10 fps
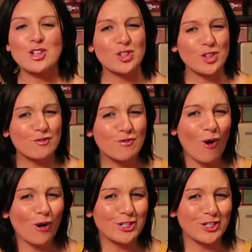I should have
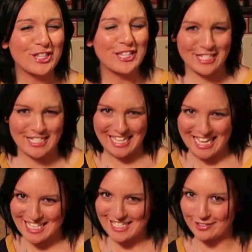warned you that this
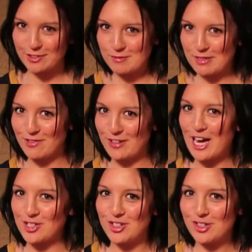is a little bit of an
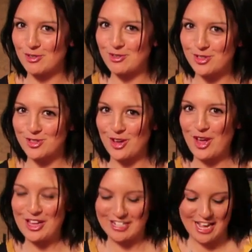unusual
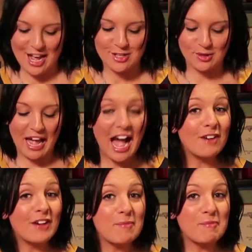dessert. So I
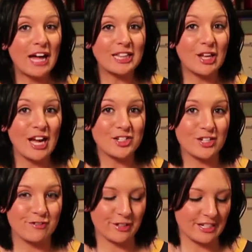have my
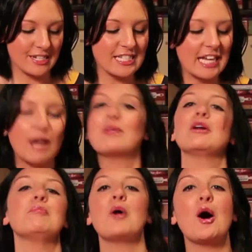lychee fritters and I'm
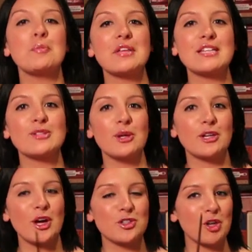going to pop these
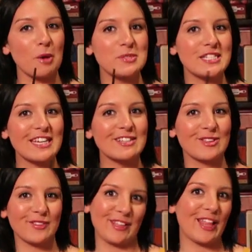on a chopstick,
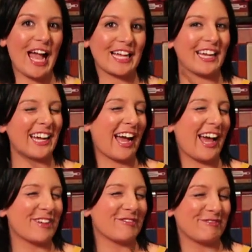so they're like a
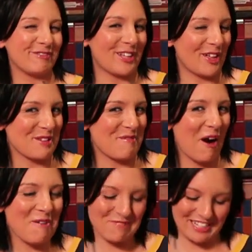kind of
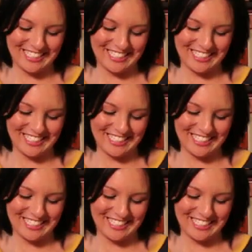lollipop.